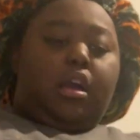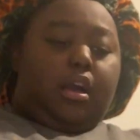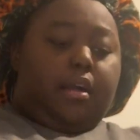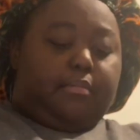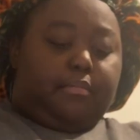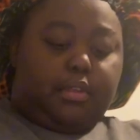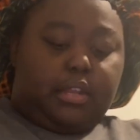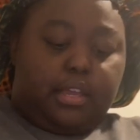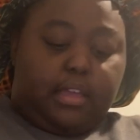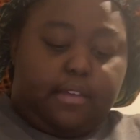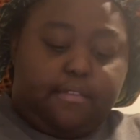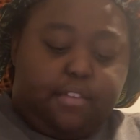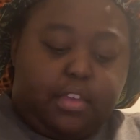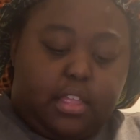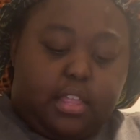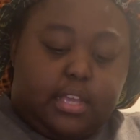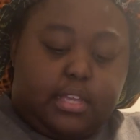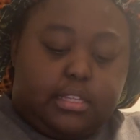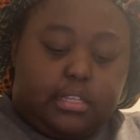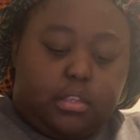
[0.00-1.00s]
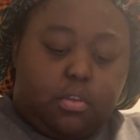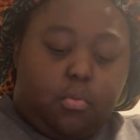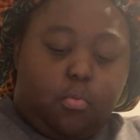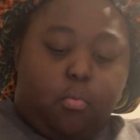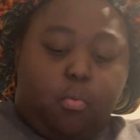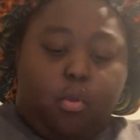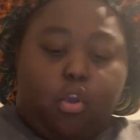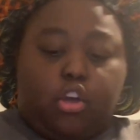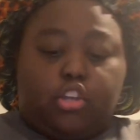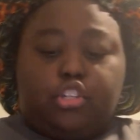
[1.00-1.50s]
I'm gonna give it a nice little
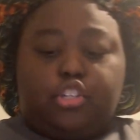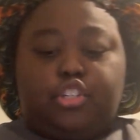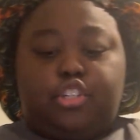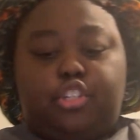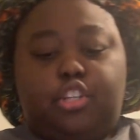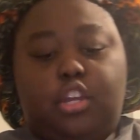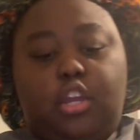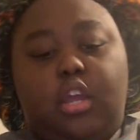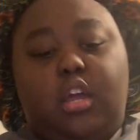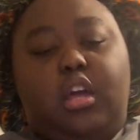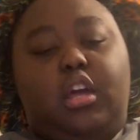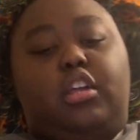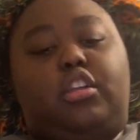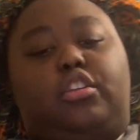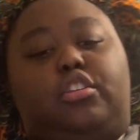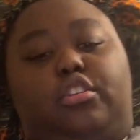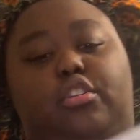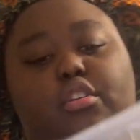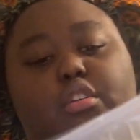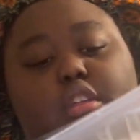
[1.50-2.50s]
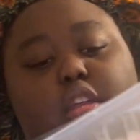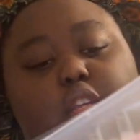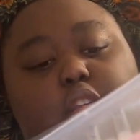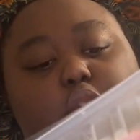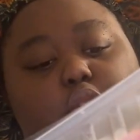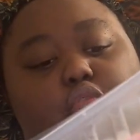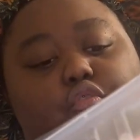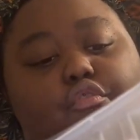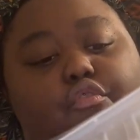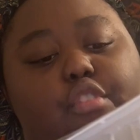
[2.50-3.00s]
wash, just a nice
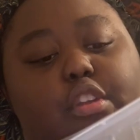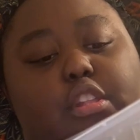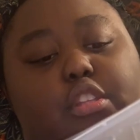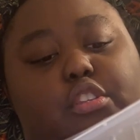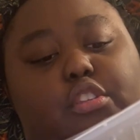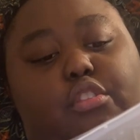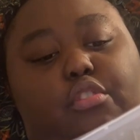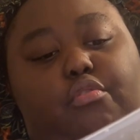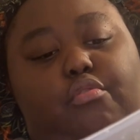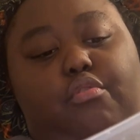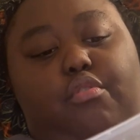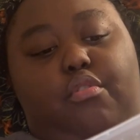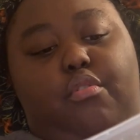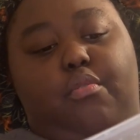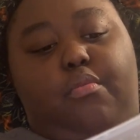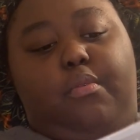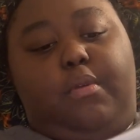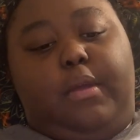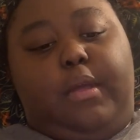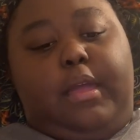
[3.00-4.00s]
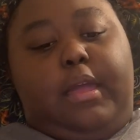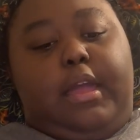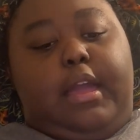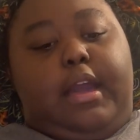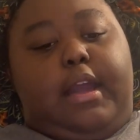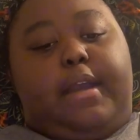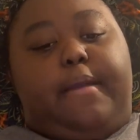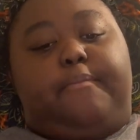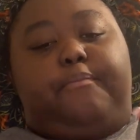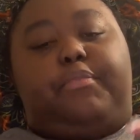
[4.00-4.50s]
little rinse through.
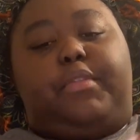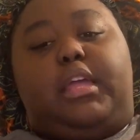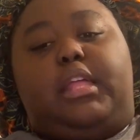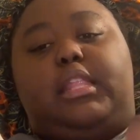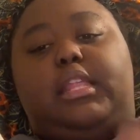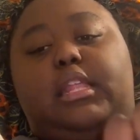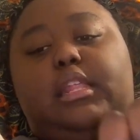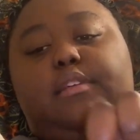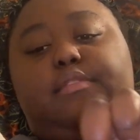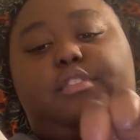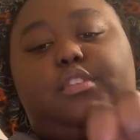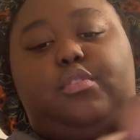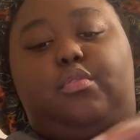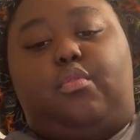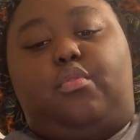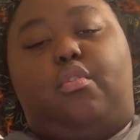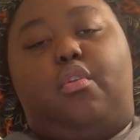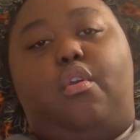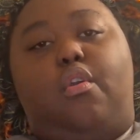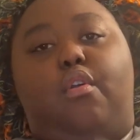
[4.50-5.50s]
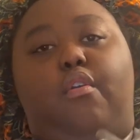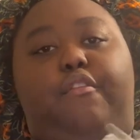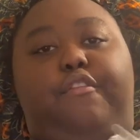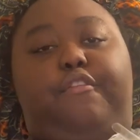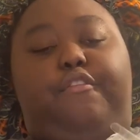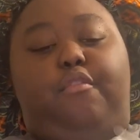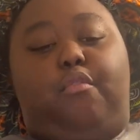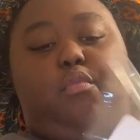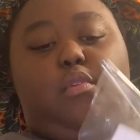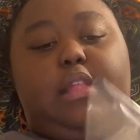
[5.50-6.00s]
And then I've still got
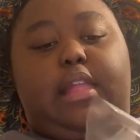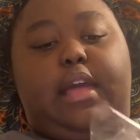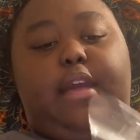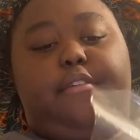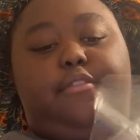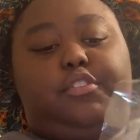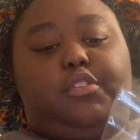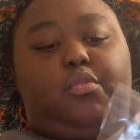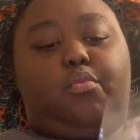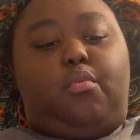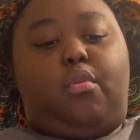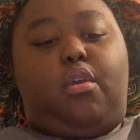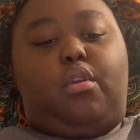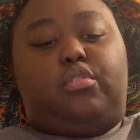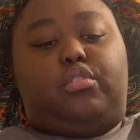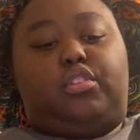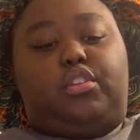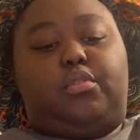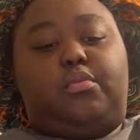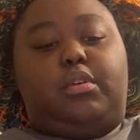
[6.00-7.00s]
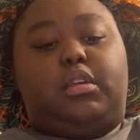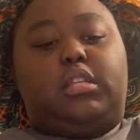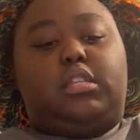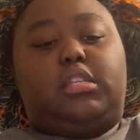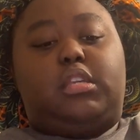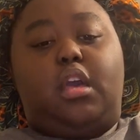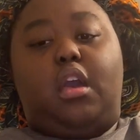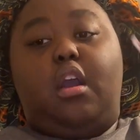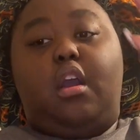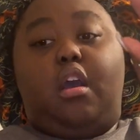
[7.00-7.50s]
four left, so what I'll do is
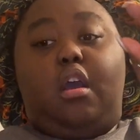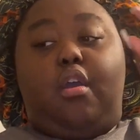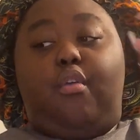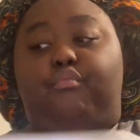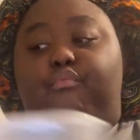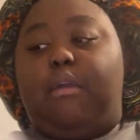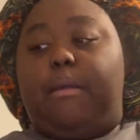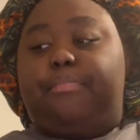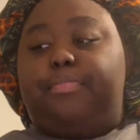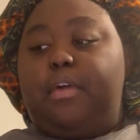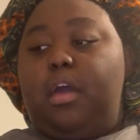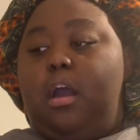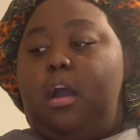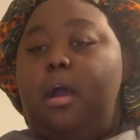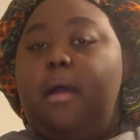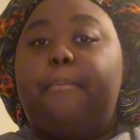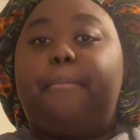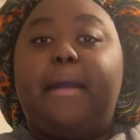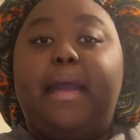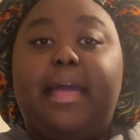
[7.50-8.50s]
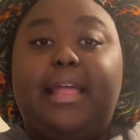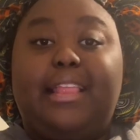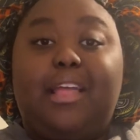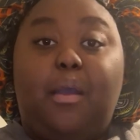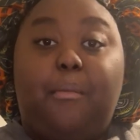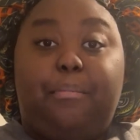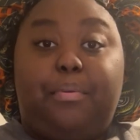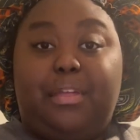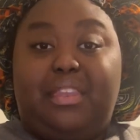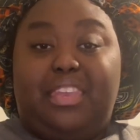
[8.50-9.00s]
I'll wrap that up and
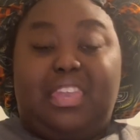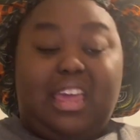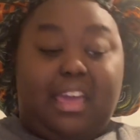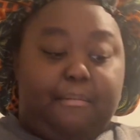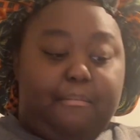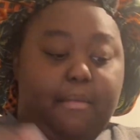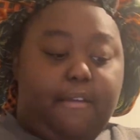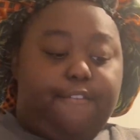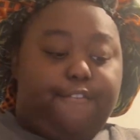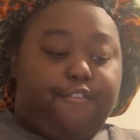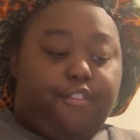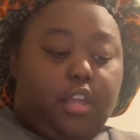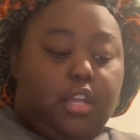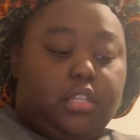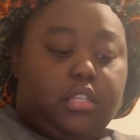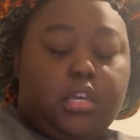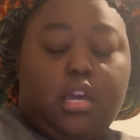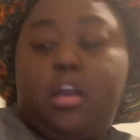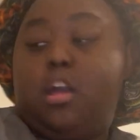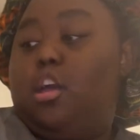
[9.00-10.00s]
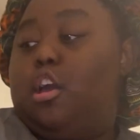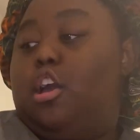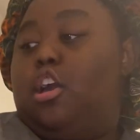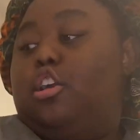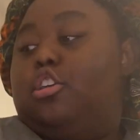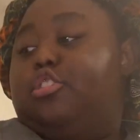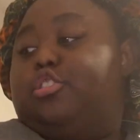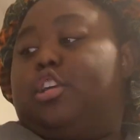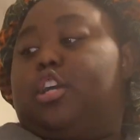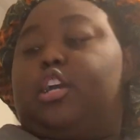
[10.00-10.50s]
I'll put that in my freezer
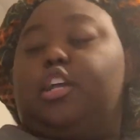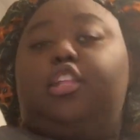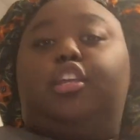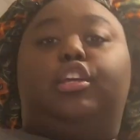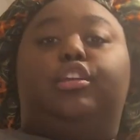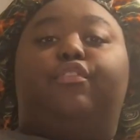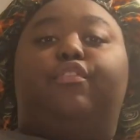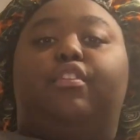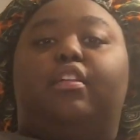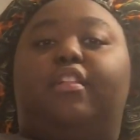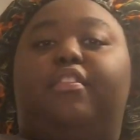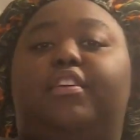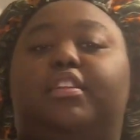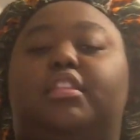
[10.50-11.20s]
so I can use for another